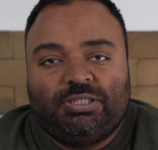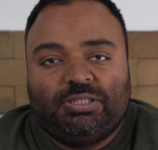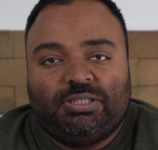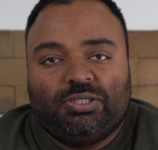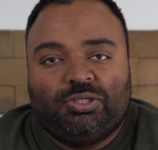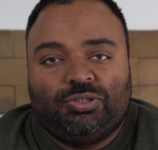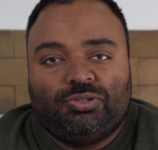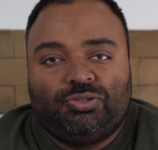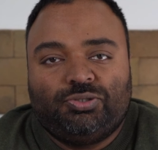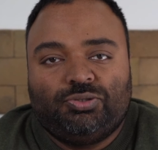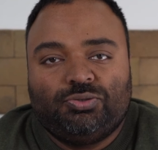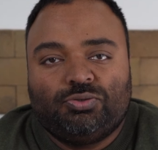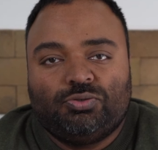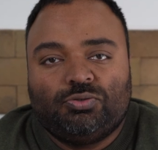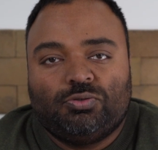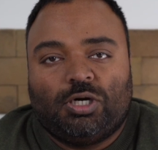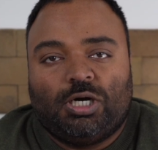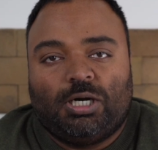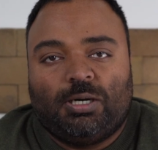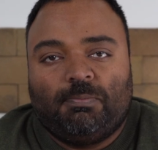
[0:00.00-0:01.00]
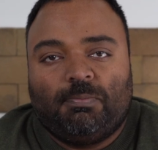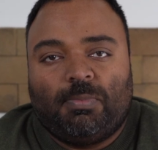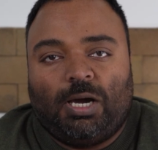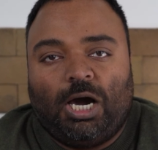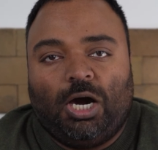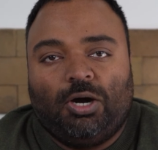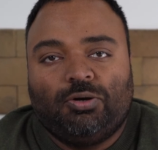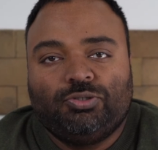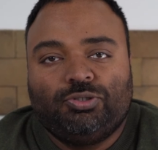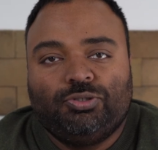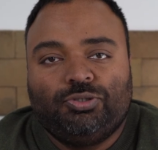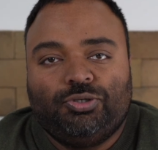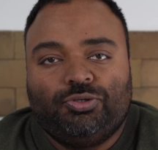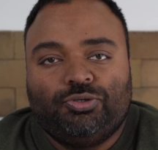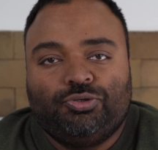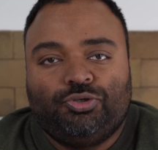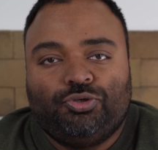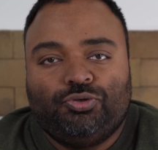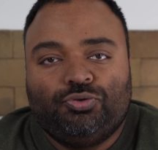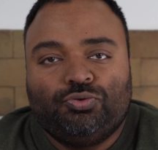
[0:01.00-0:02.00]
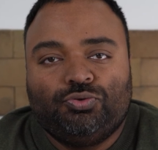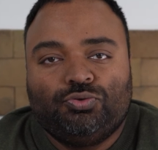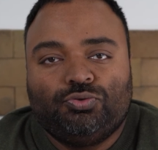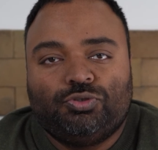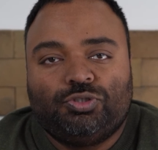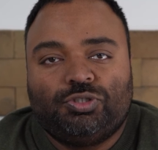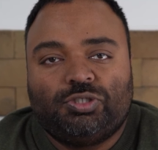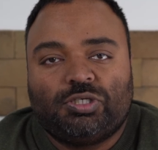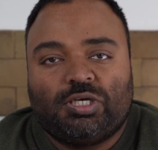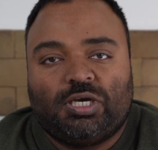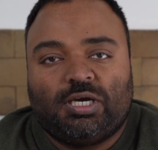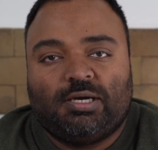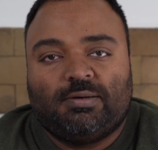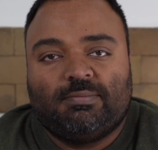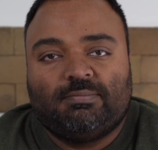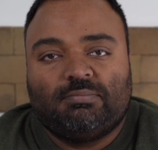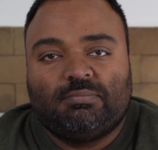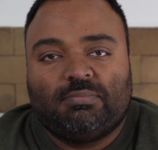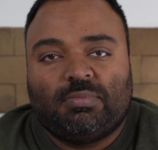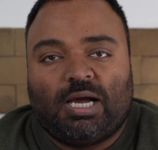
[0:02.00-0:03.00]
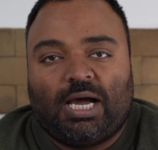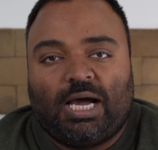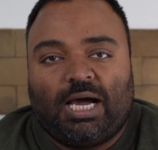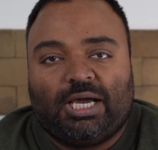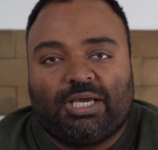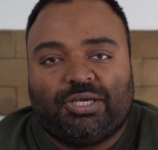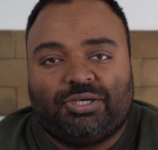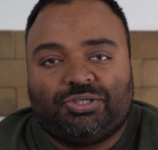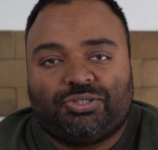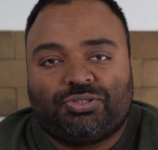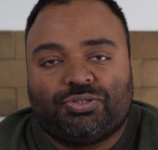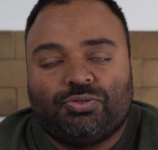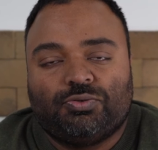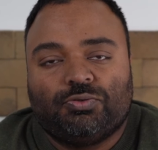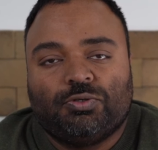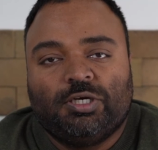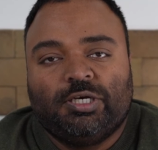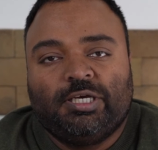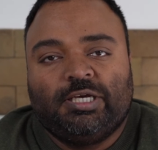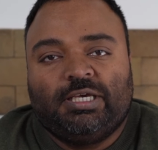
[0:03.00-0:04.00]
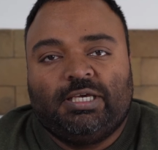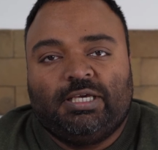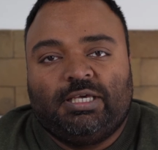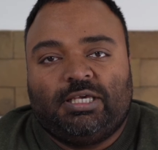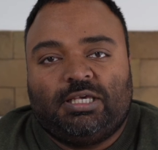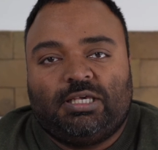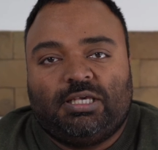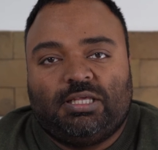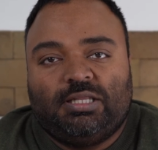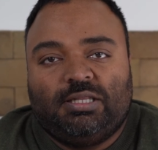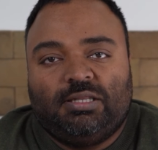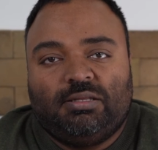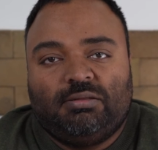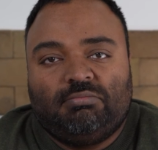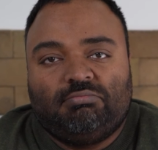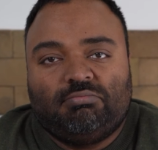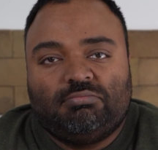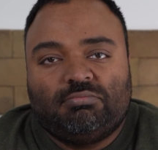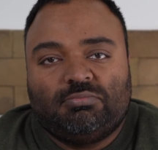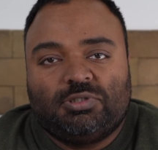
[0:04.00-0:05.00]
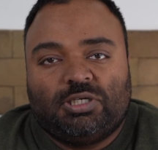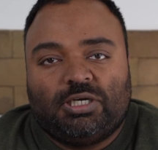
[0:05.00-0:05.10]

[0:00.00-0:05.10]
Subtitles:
into how do you use ISO in